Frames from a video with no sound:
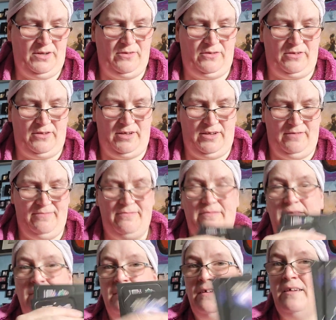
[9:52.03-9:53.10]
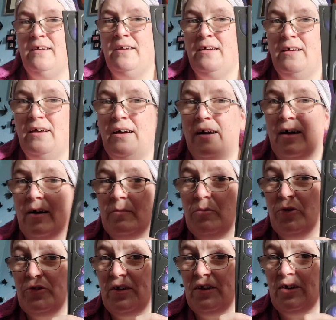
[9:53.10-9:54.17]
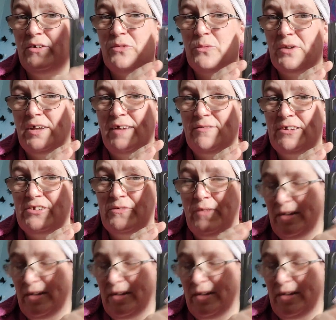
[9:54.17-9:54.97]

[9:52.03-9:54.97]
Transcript: out, so there you go. More details when I've actually